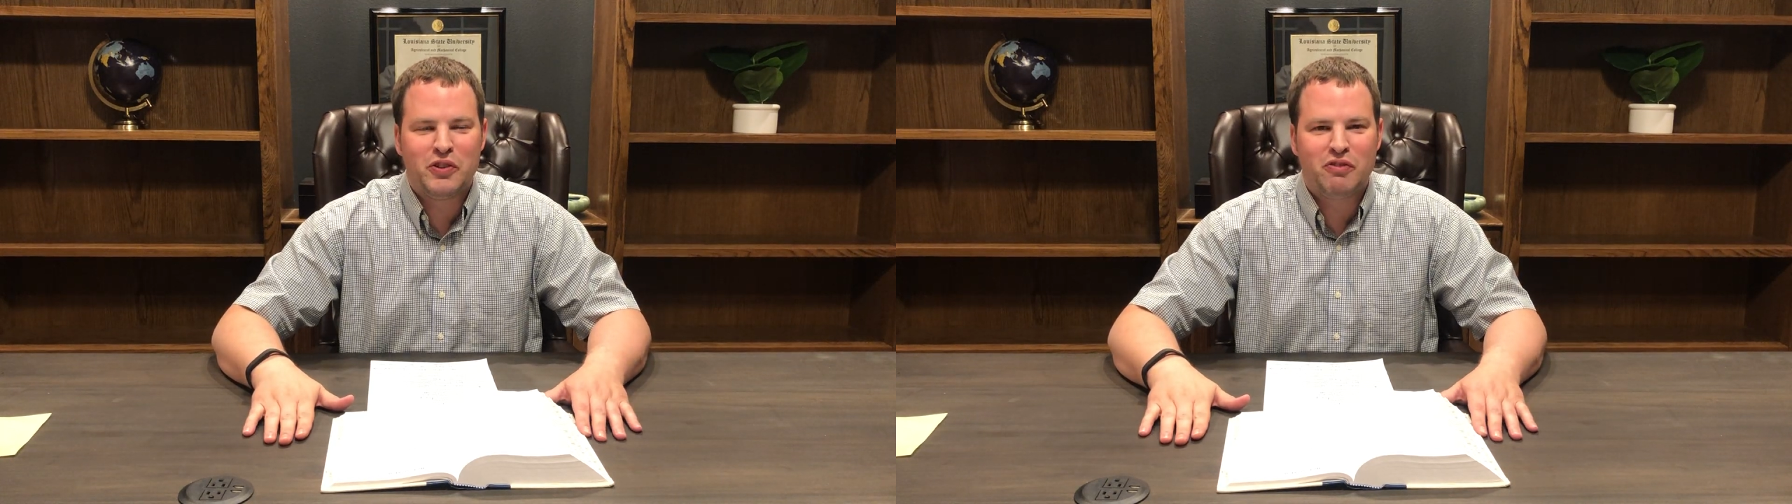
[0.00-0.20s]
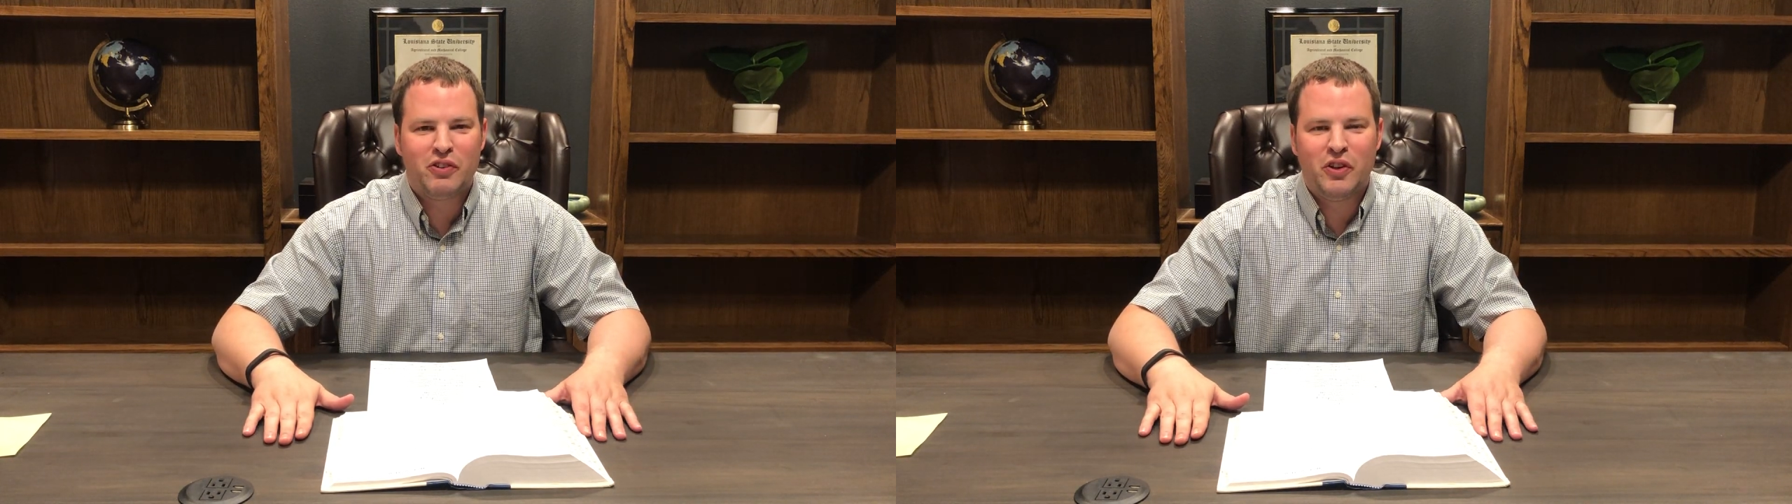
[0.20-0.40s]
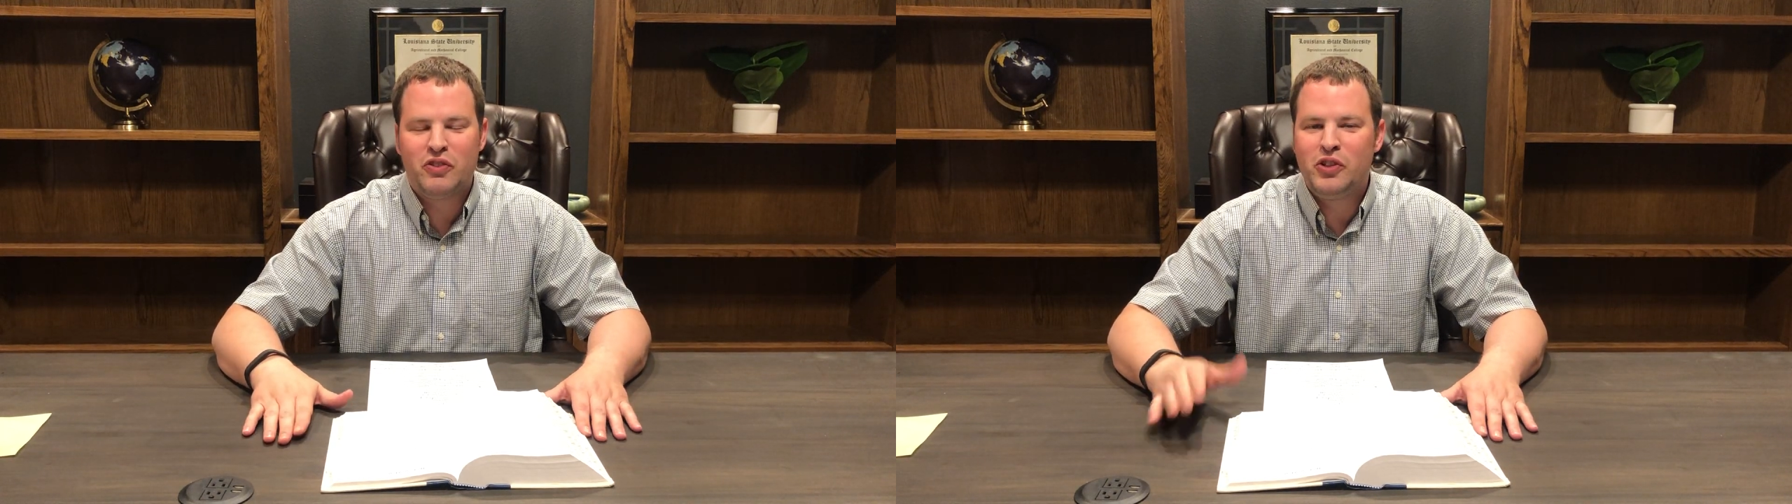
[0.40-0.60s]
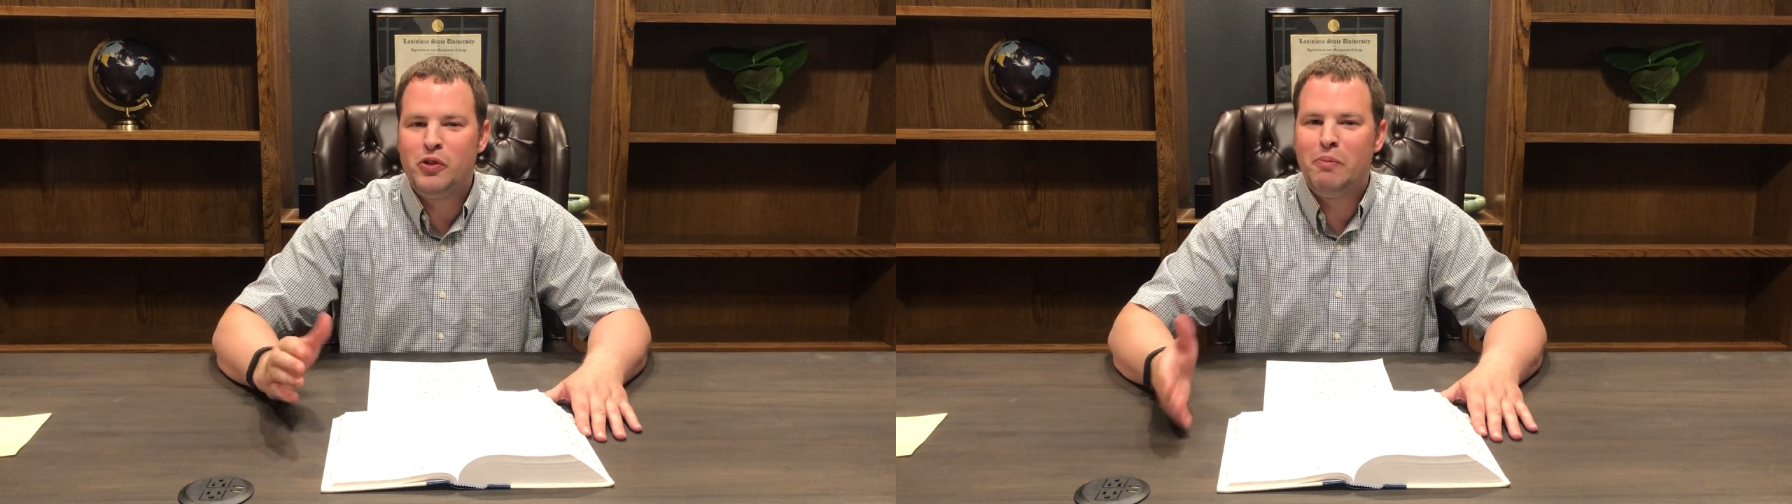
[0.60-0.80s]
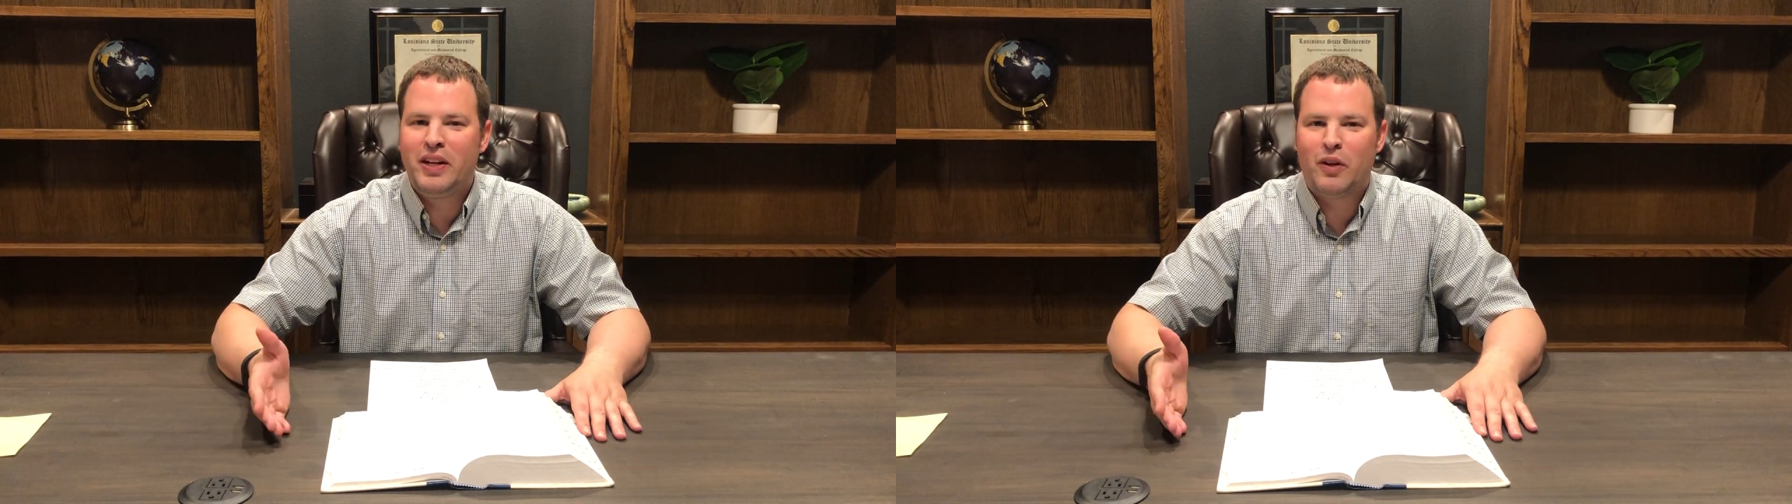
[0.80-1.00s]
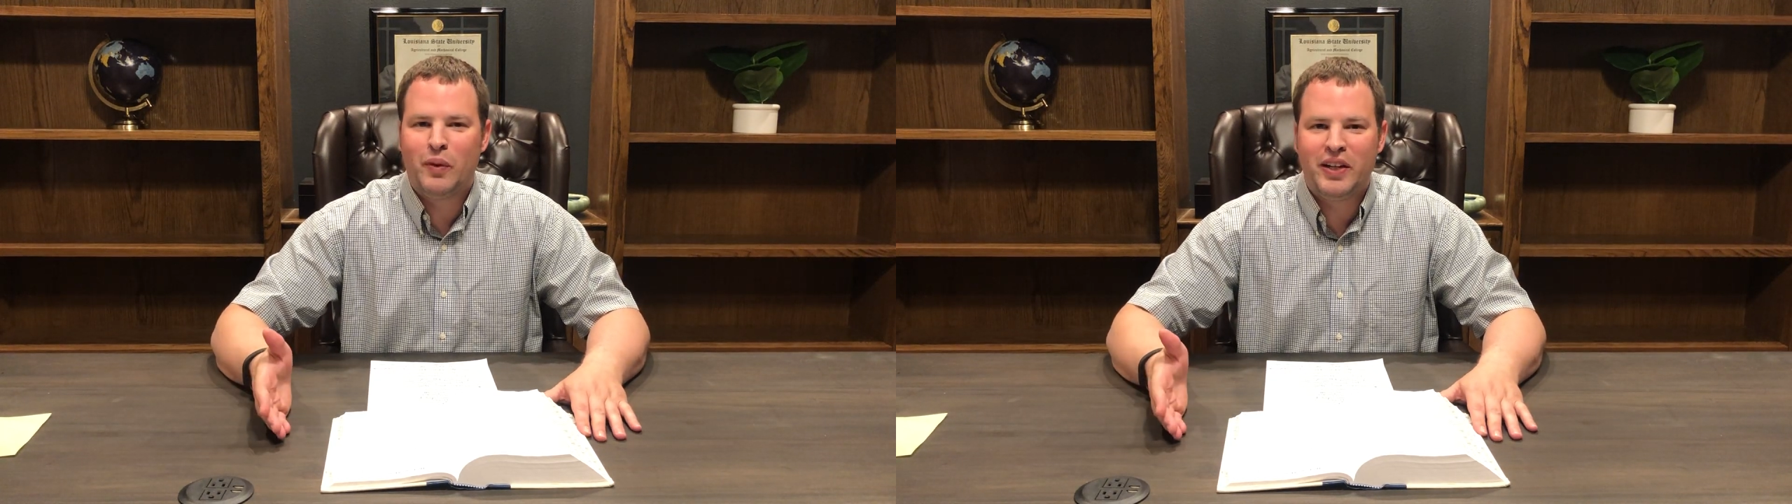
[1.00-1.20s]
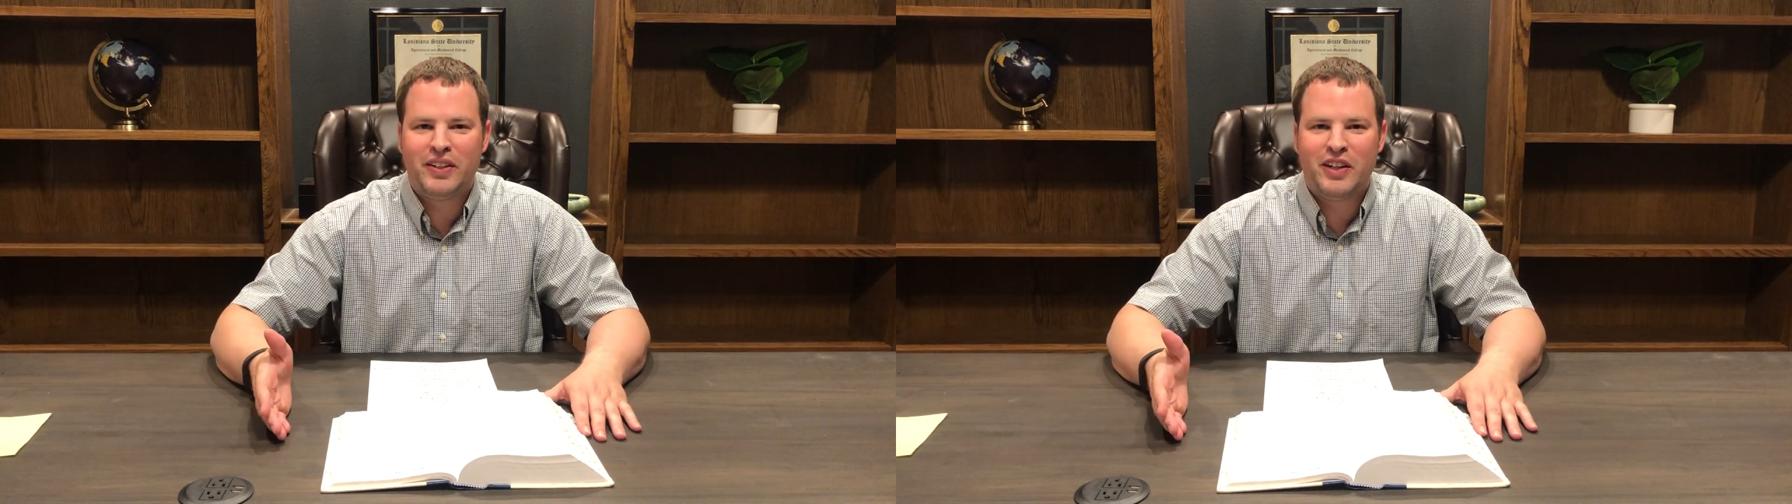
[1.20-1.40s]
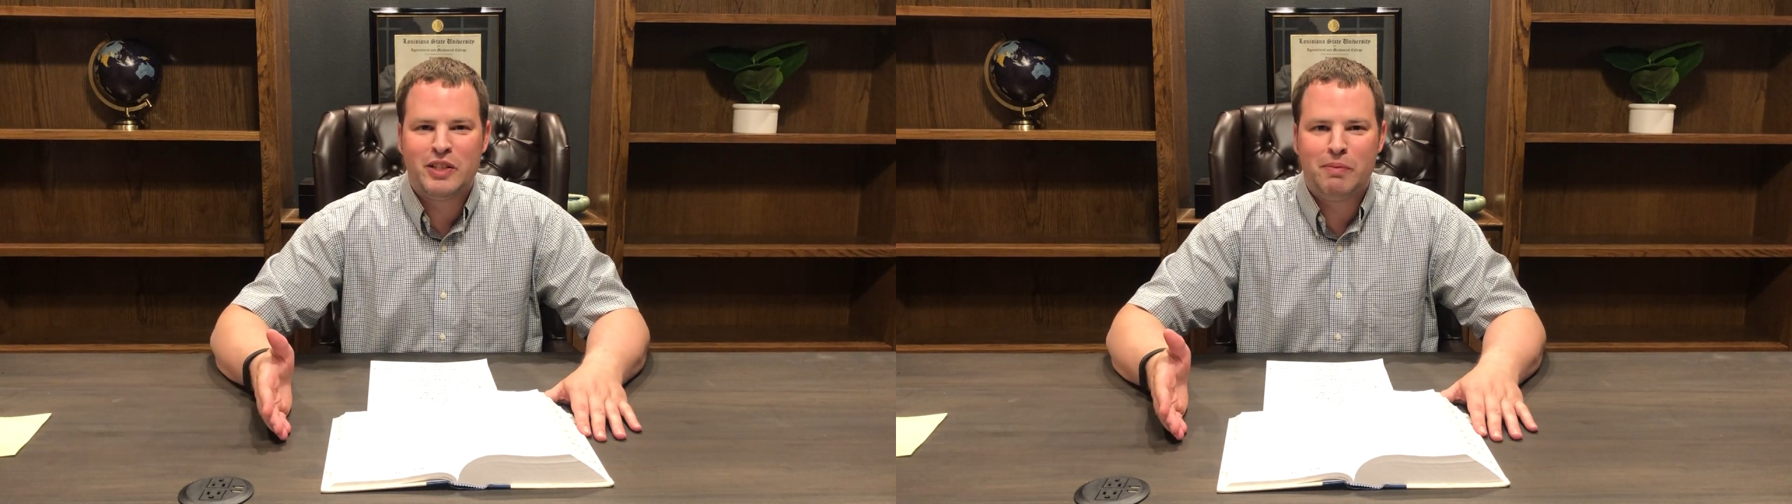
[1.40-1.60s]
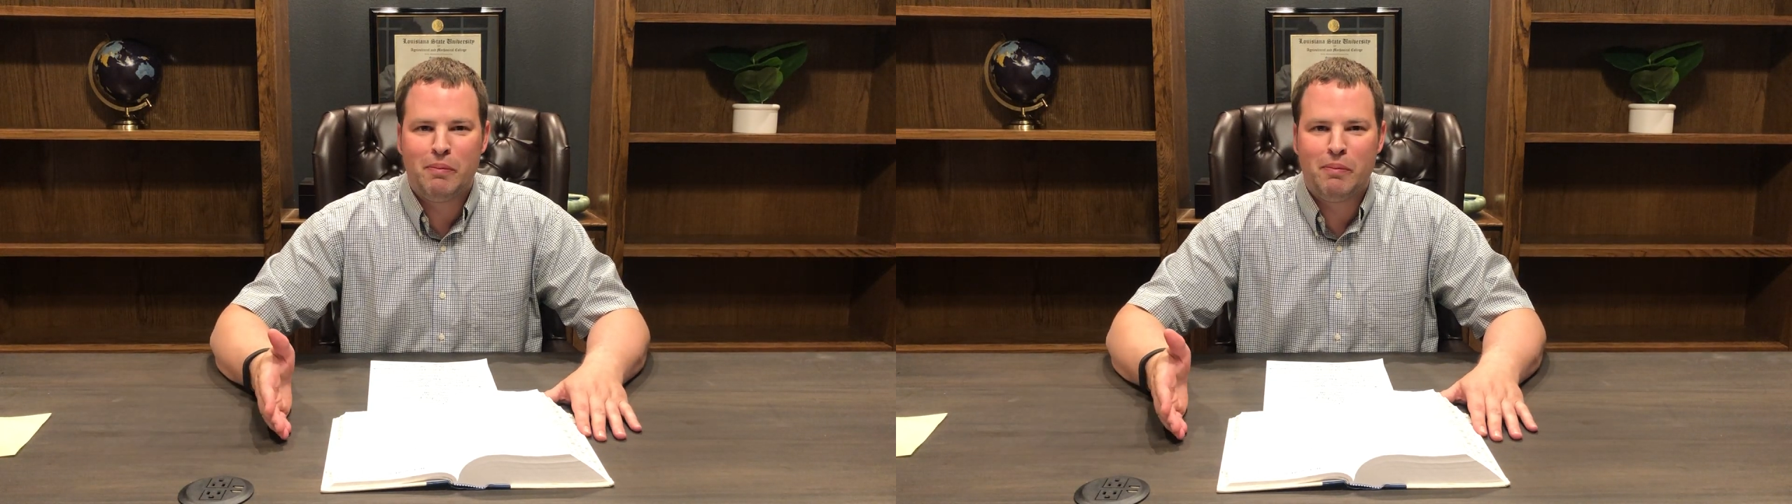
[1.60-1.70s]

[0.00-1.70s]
For those of you who may not recognize me,